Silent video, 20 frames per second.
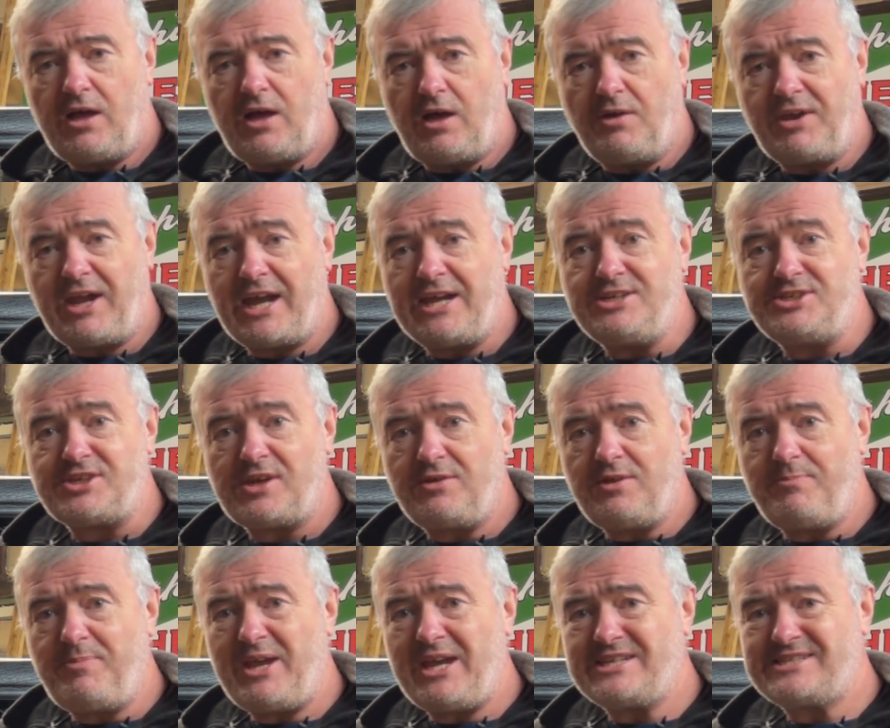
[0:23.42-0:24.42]
Okay, so the
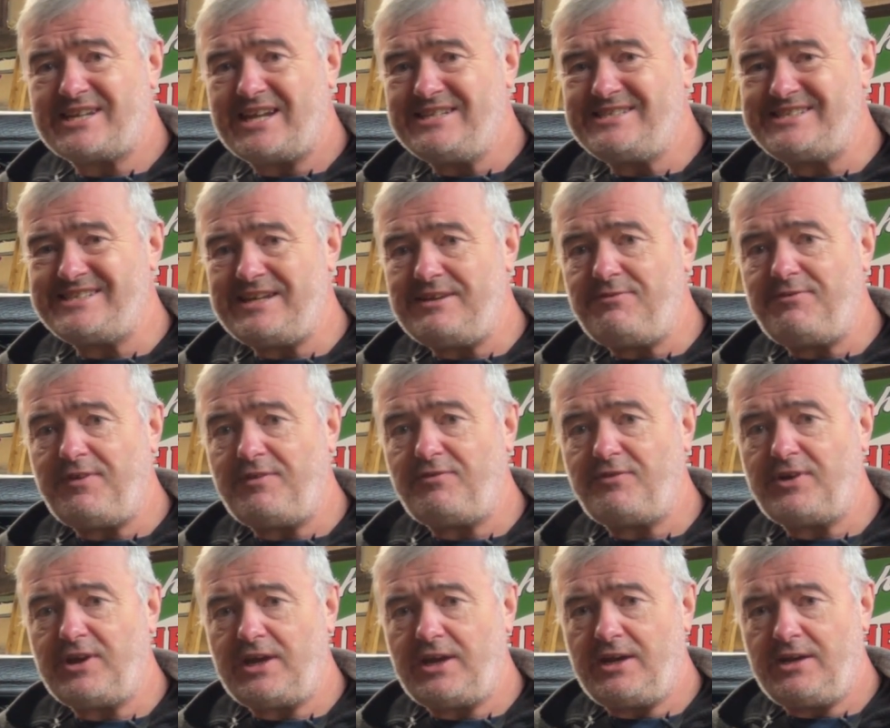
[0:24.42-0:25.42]
BSA
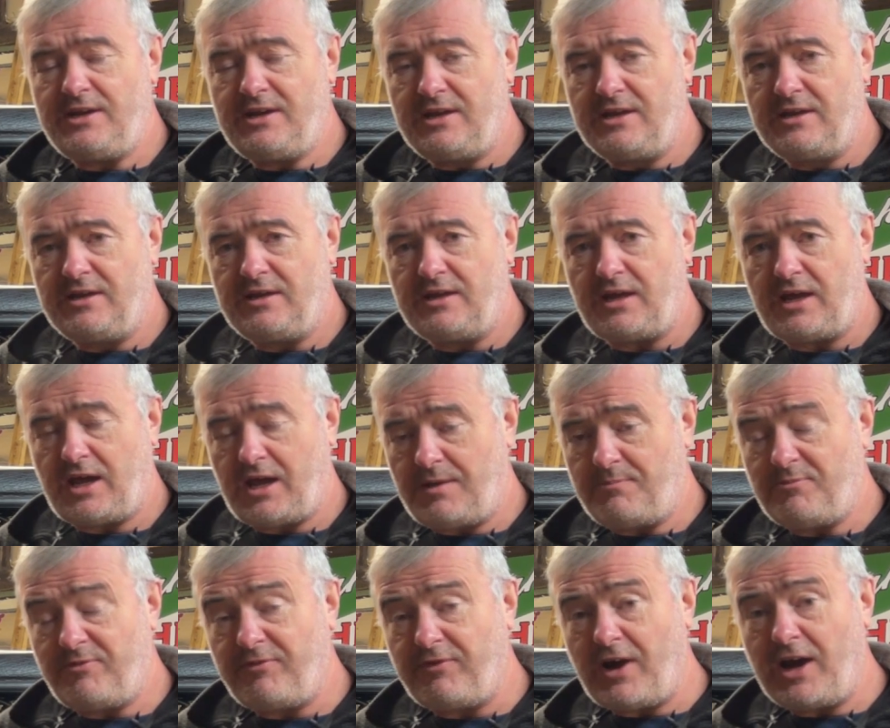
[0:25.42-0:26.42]
C15
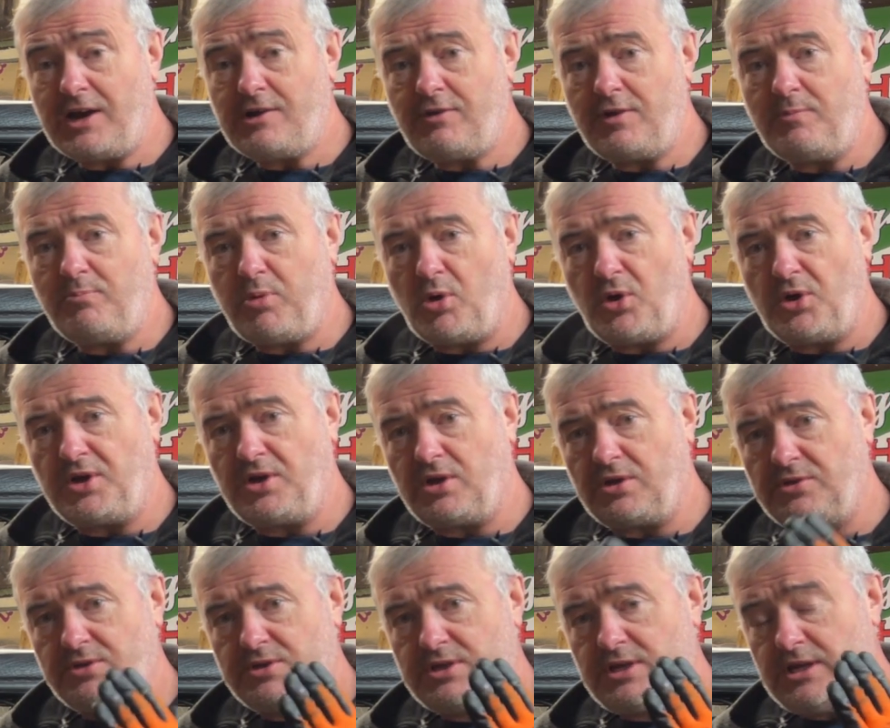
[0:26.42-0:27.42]
firing point
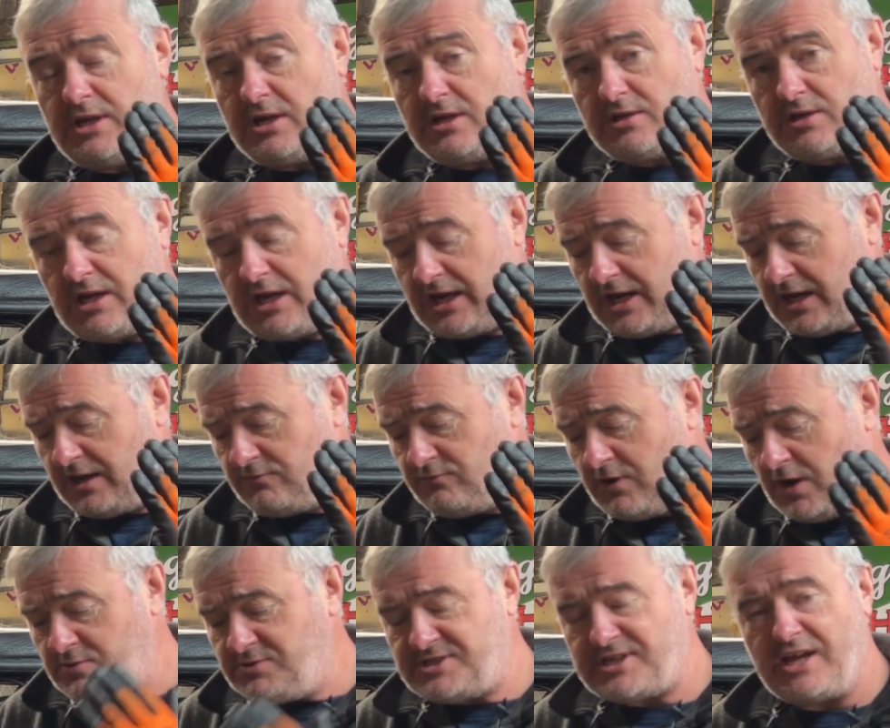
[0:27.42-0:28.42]
on the
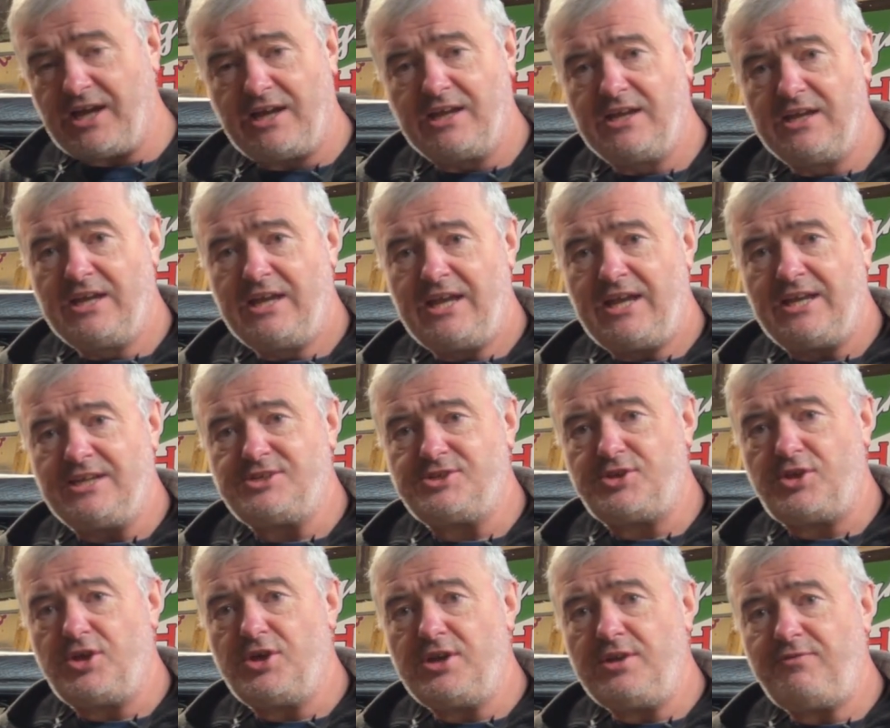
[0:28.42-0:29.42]
rotor is
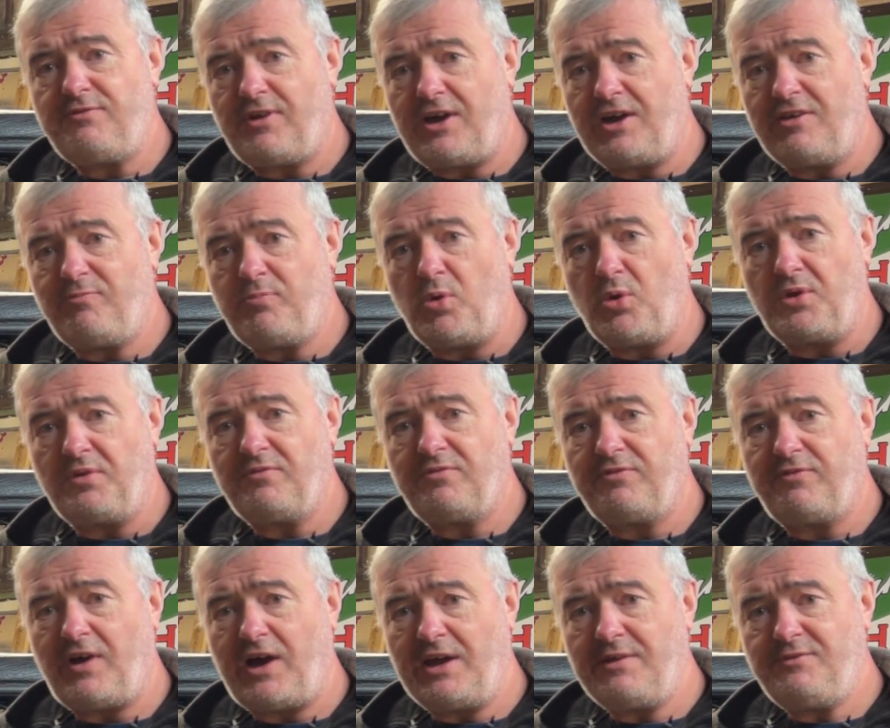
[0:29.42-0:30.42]

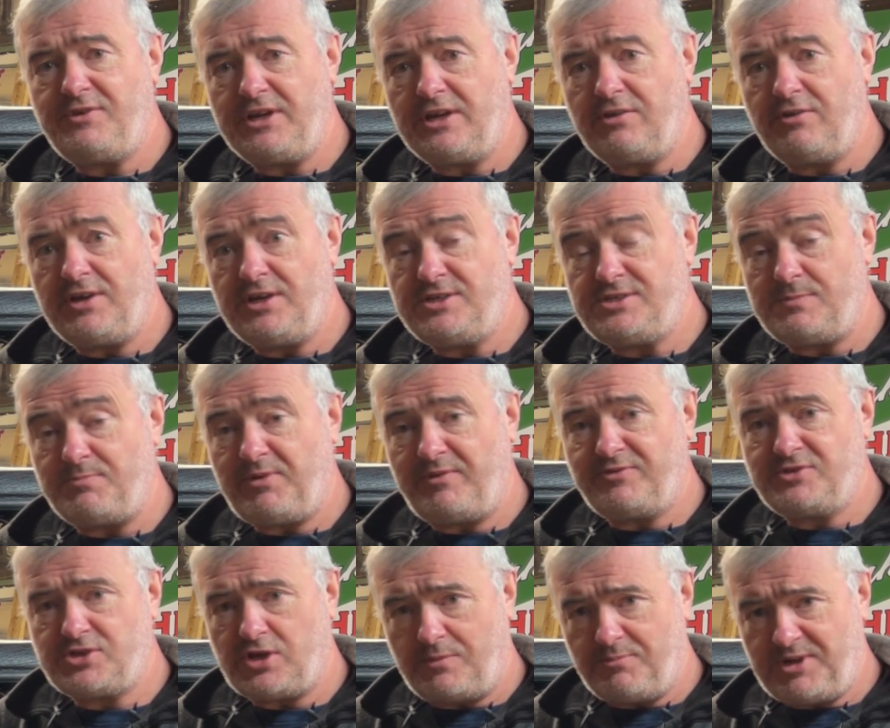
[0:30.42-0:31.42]
35.5 degrees above
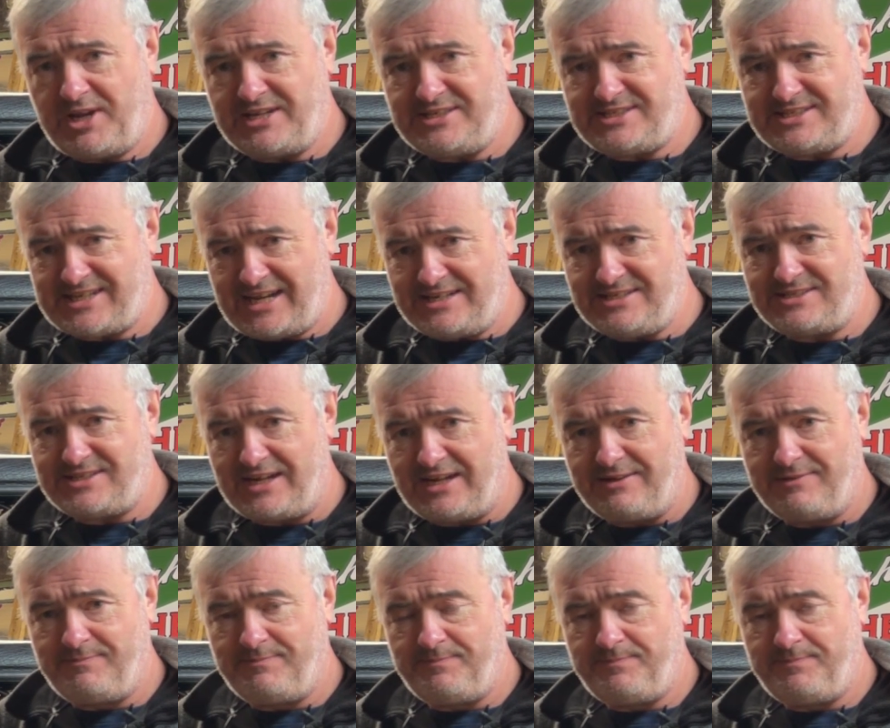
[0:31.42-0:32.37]
top dead center.